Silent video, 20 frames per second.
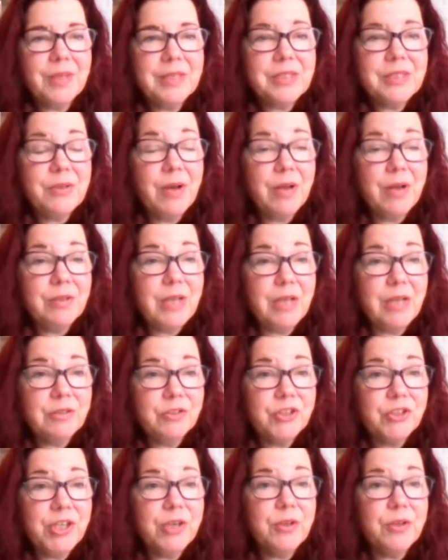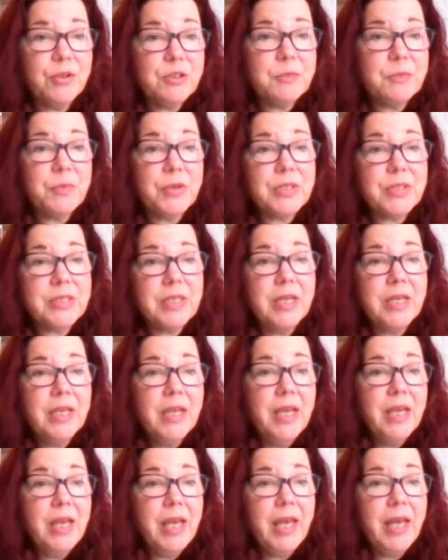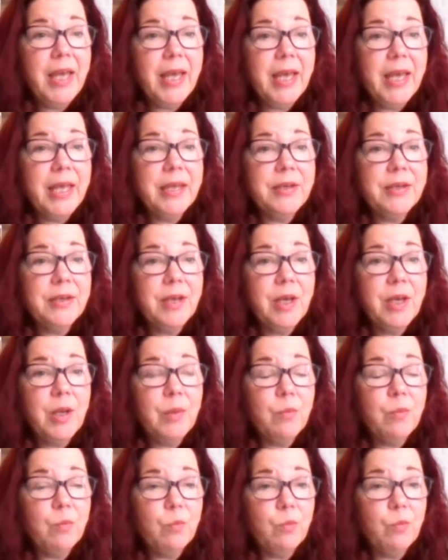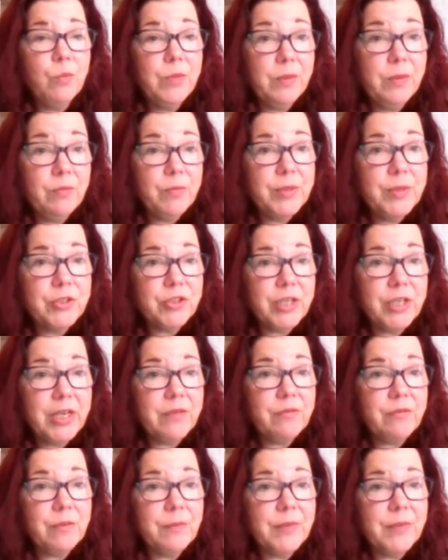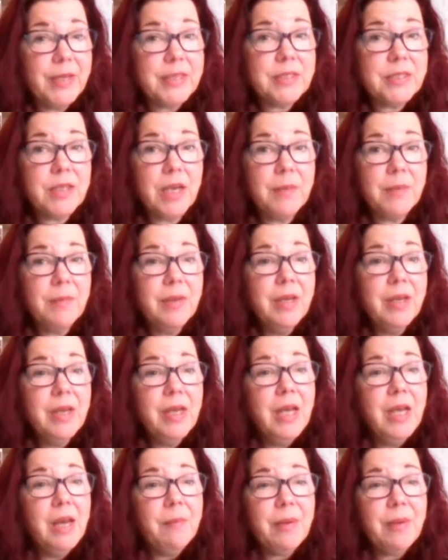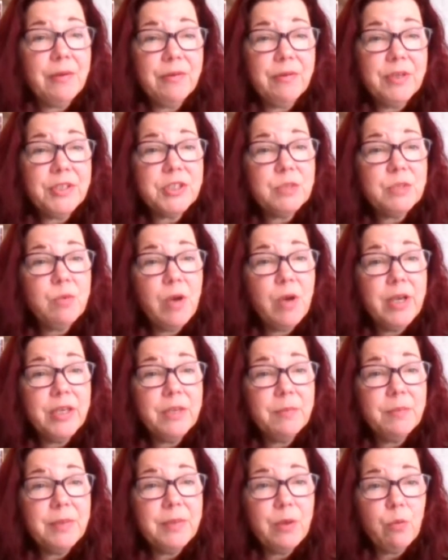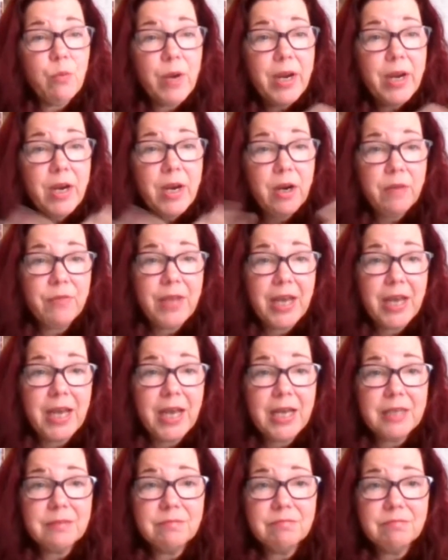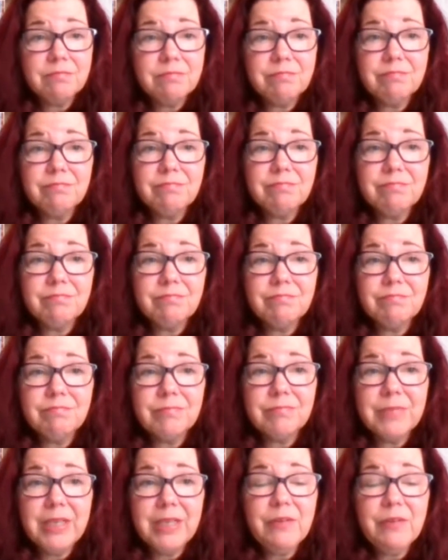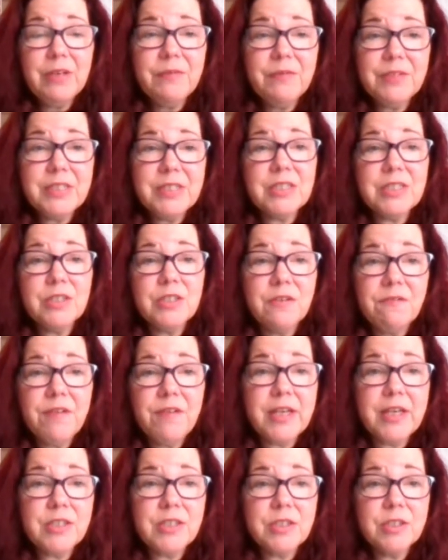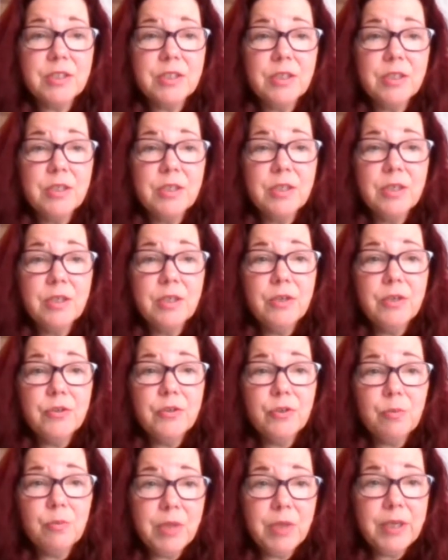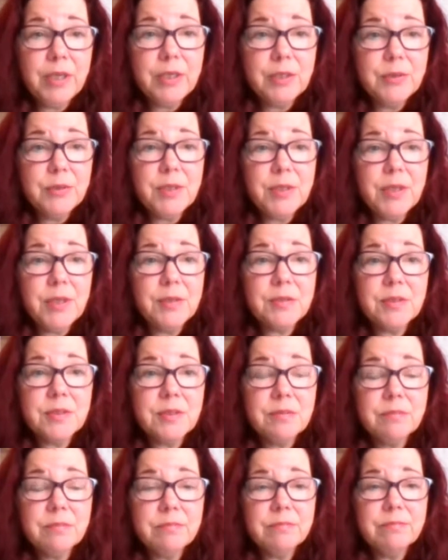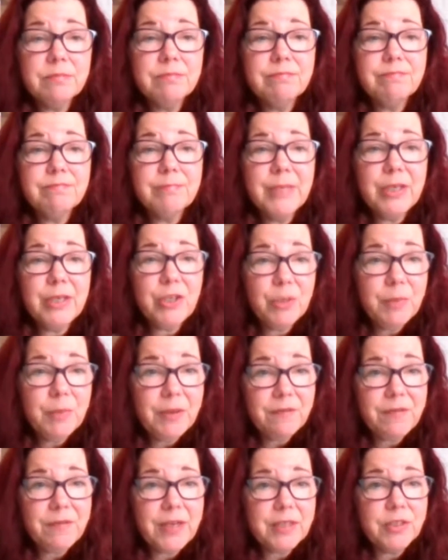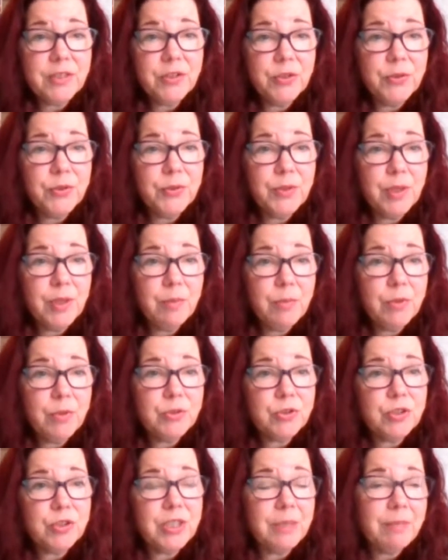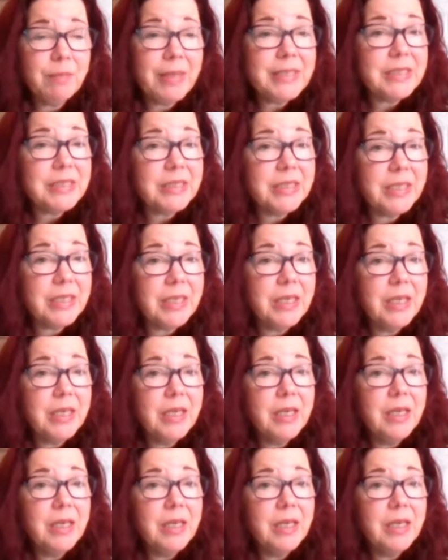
So I'll share those books and the information I get from them next time. But I really just want you to be aware that even if it doesn't affect your blood glucose, it could be affecting you emotionally and mentally,